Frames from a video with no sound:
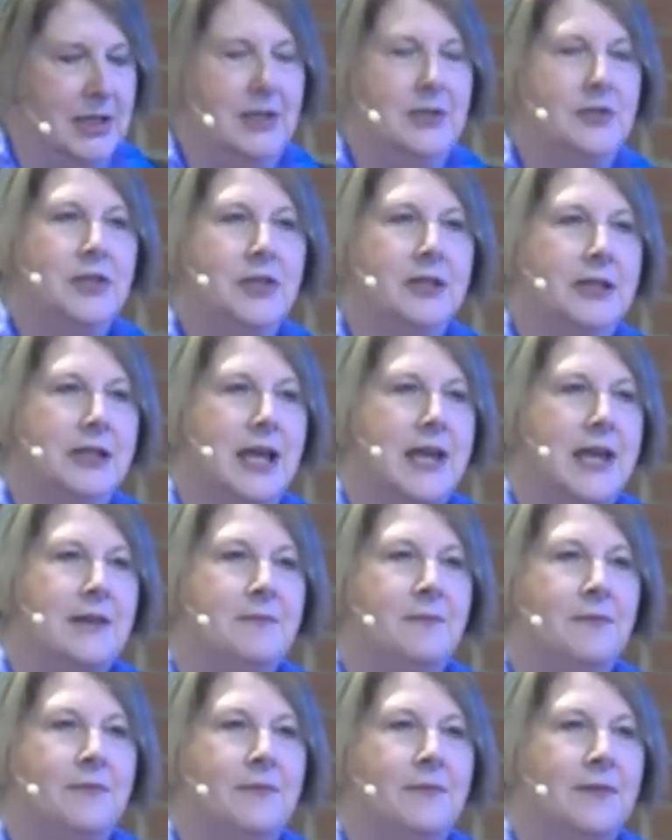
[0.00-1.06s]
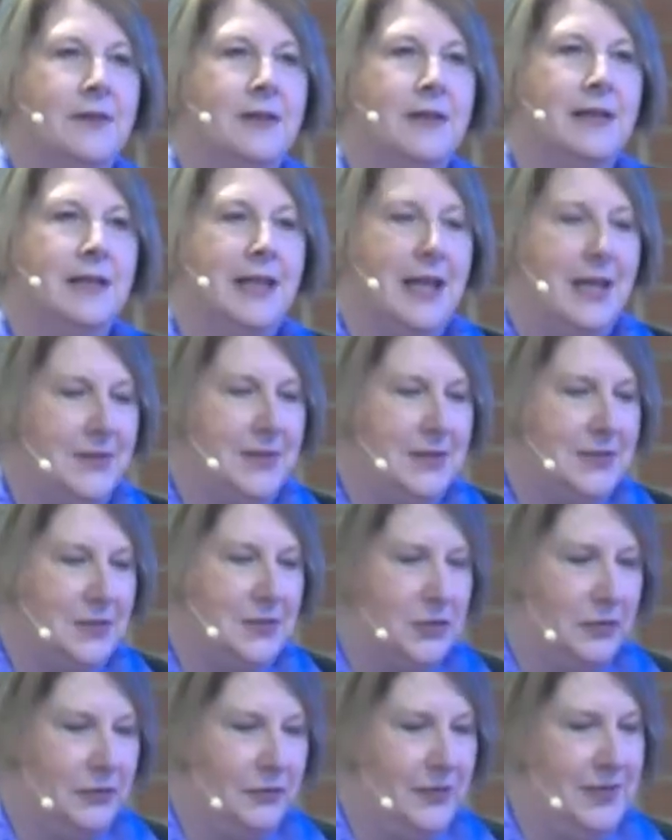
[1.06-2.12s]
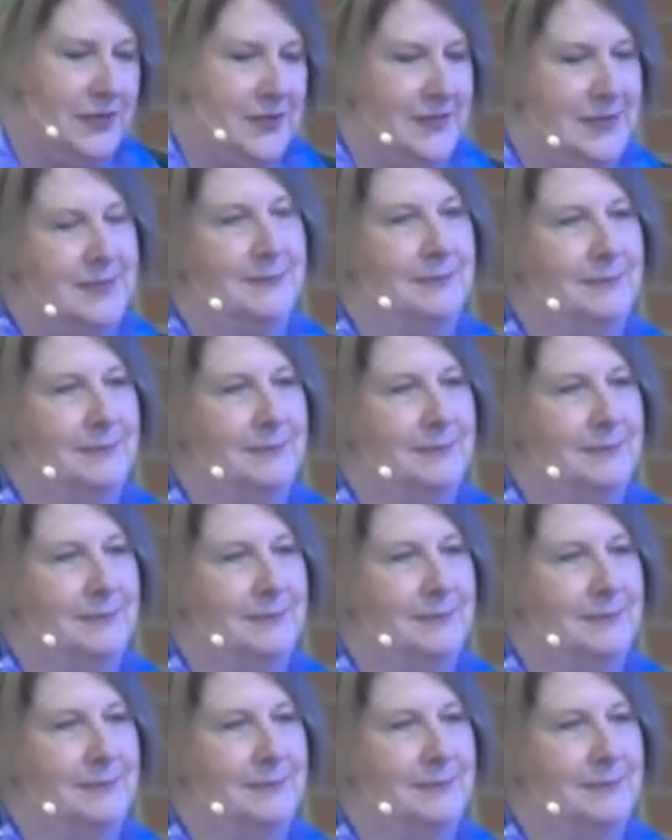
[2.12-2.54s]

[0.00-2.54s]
to life at the surface.